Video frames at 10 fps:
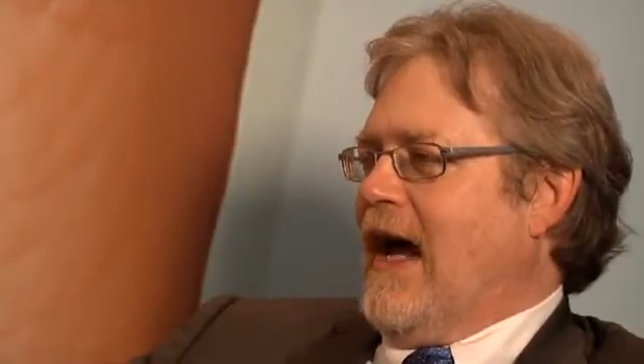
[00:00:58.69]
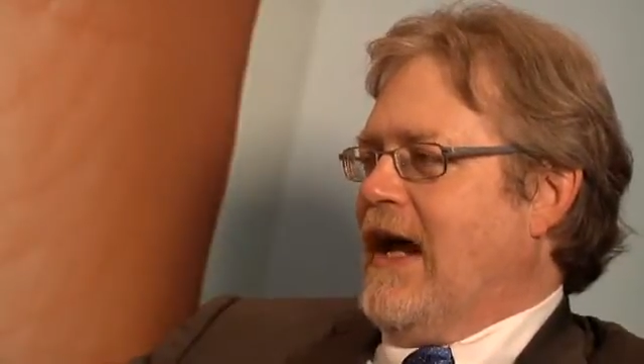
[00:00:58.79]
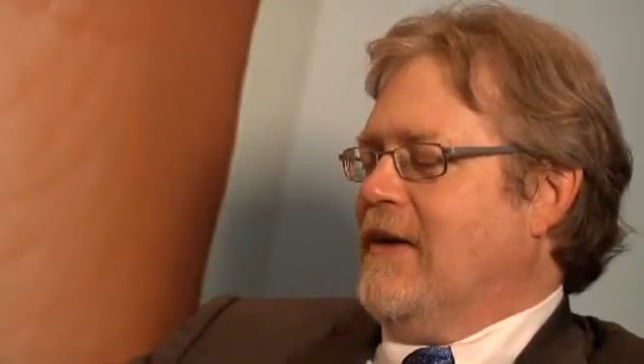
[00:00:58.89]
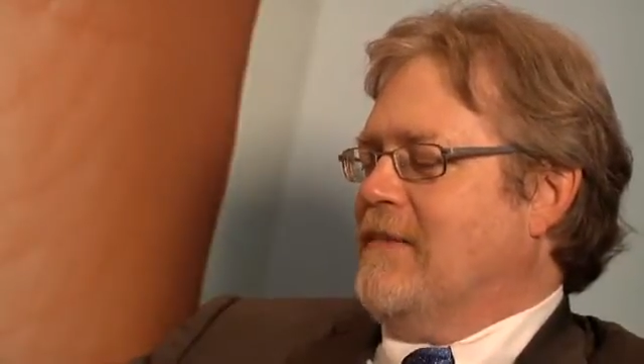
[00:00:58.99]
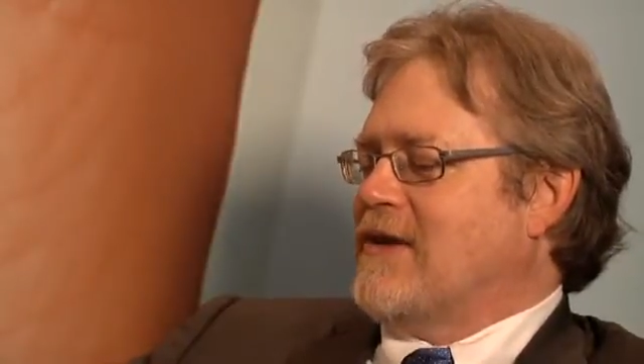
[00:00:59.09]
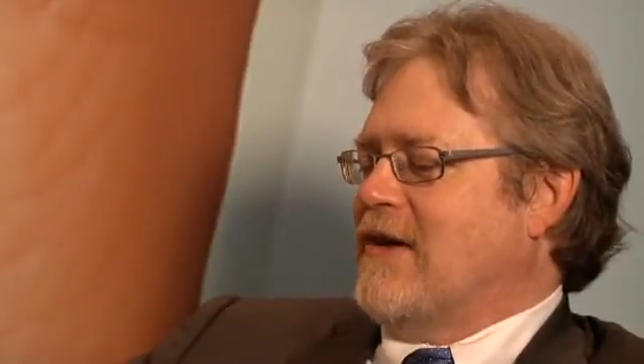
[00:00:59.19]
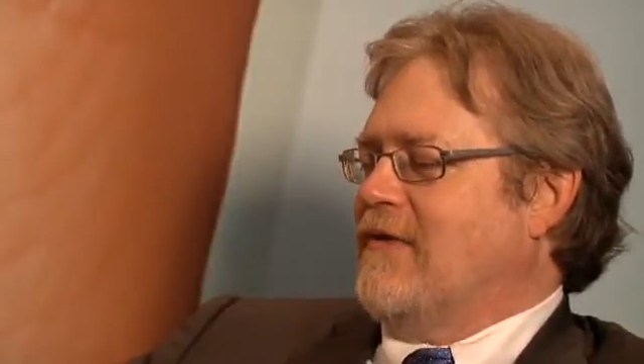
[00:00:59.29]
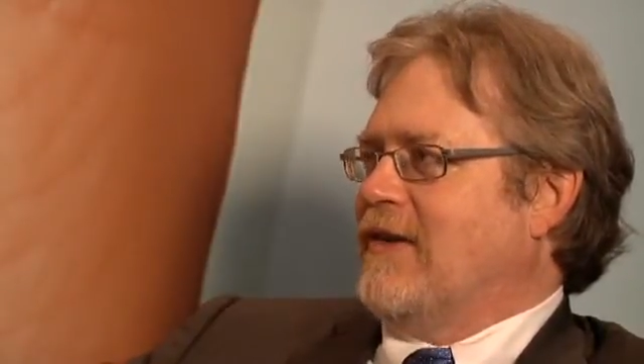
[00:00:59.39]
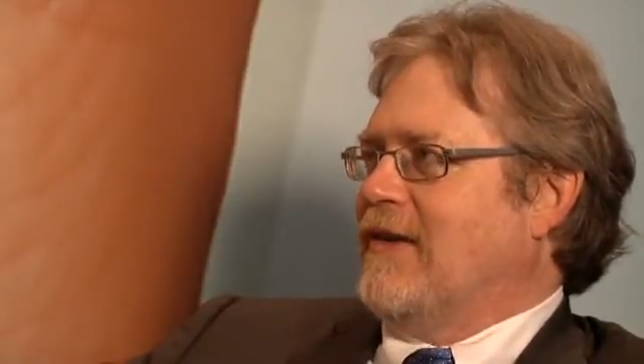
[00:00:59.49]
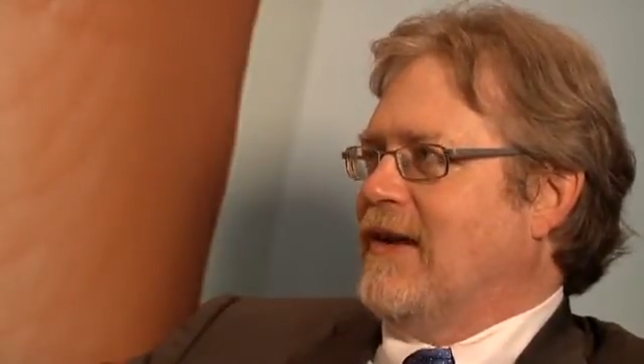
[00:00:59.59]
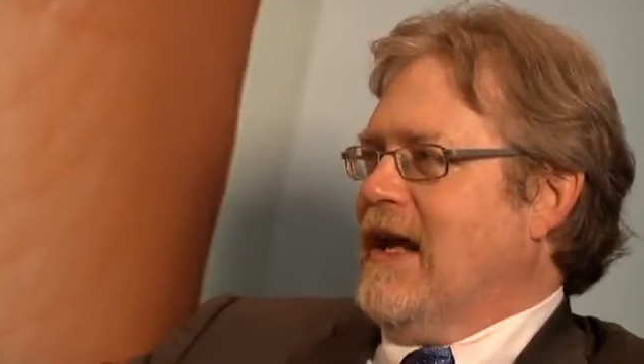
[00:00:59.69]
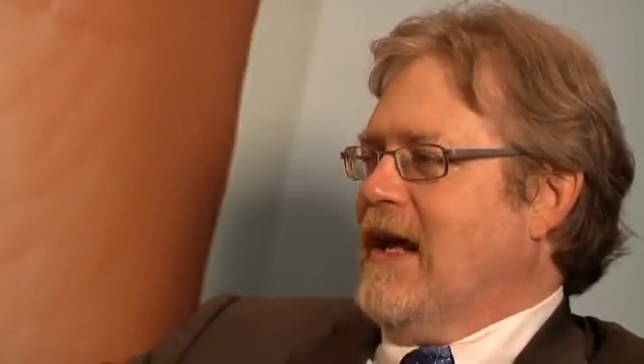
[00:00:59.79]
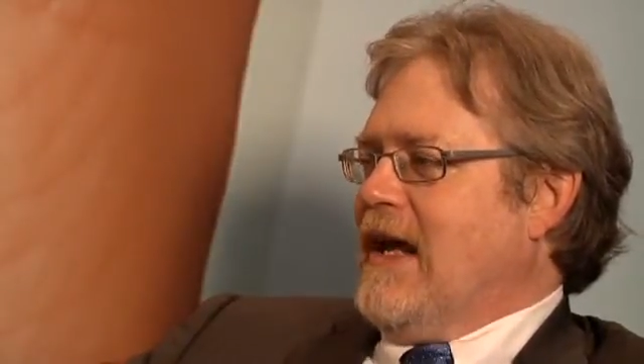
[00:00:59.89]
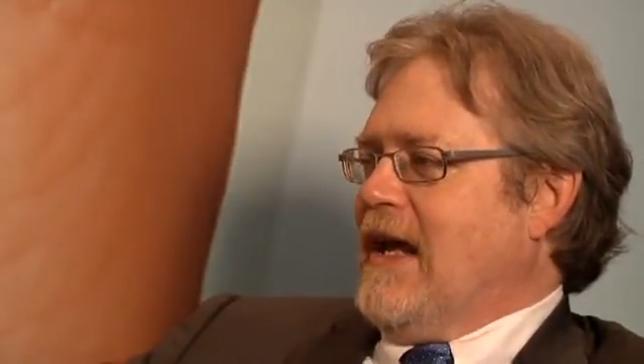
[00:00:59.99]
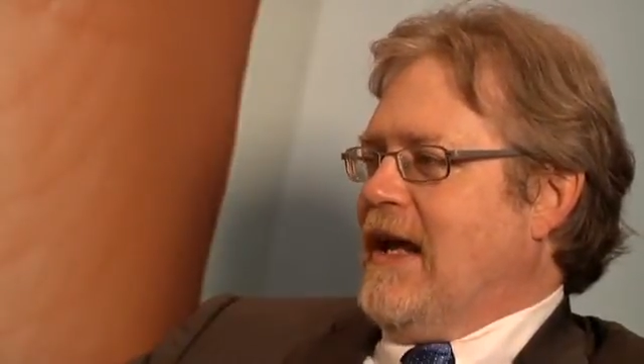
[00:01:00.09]
IM services.
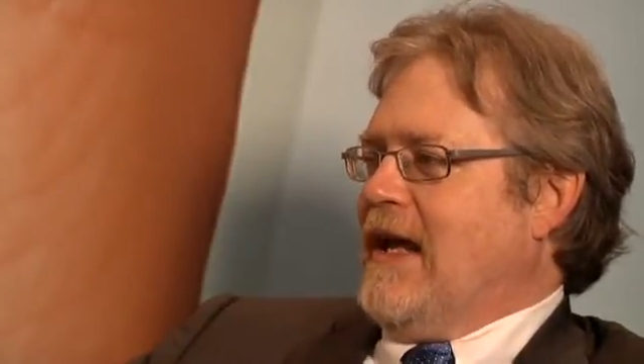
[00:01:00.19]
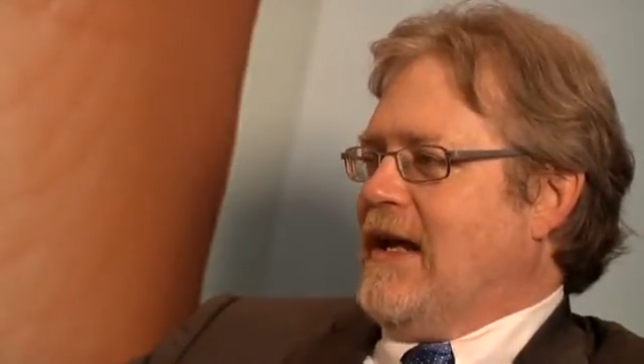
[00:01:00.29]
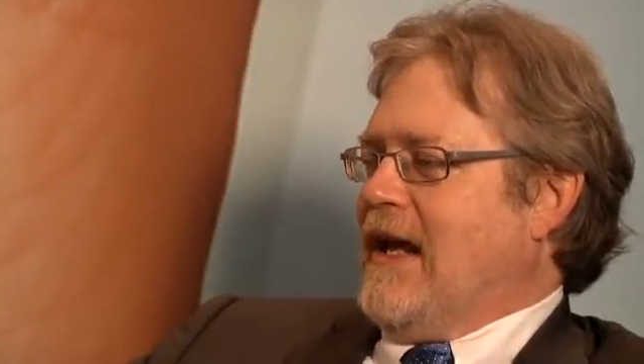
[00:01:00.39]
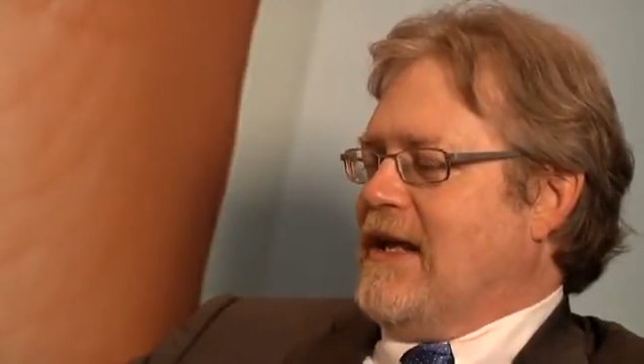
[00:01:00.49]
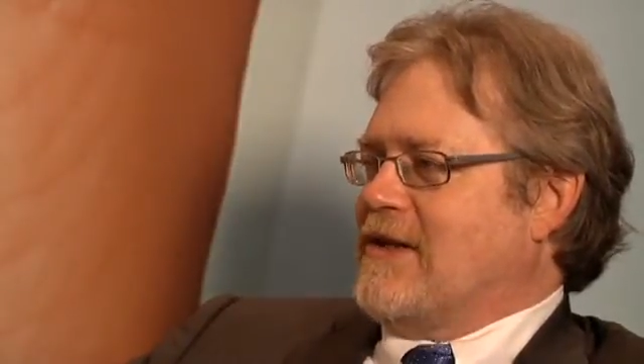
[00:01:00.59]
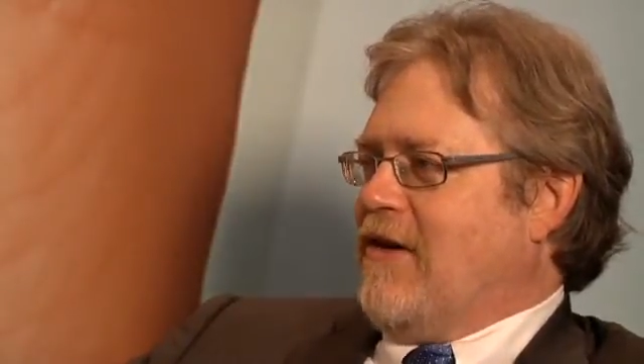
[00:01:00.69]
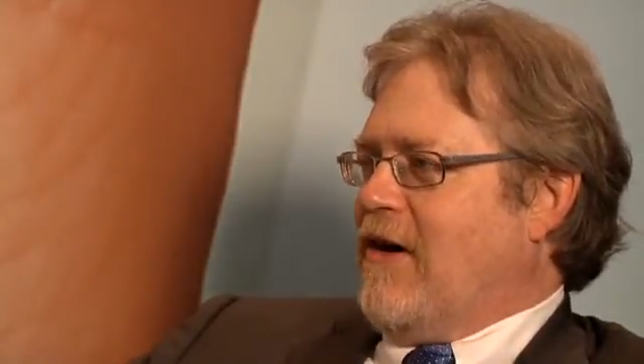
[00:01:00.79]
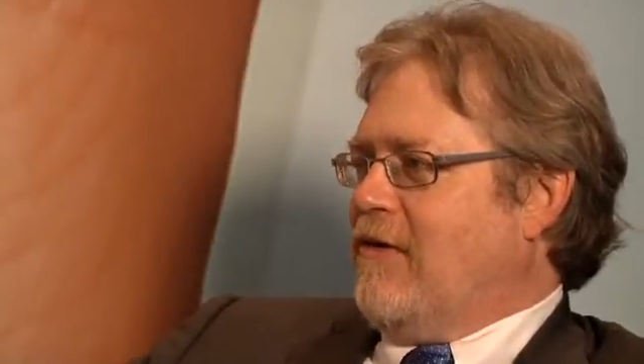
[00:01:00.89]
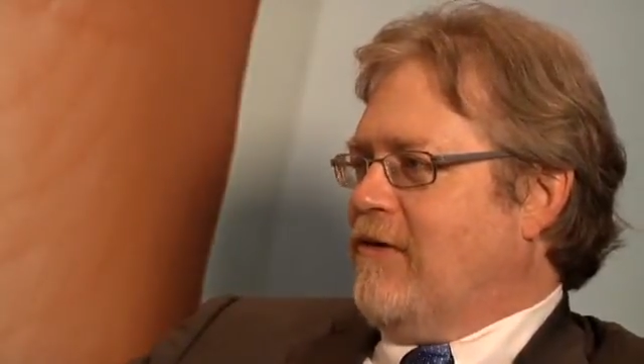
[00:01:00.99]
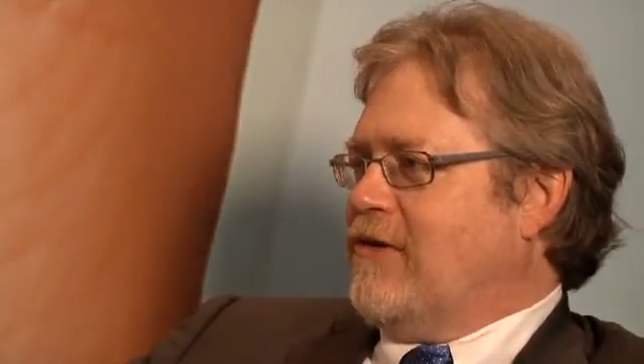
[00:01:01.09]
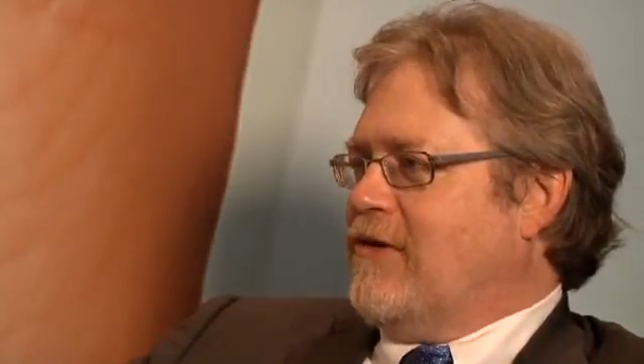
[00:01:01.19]
It has grown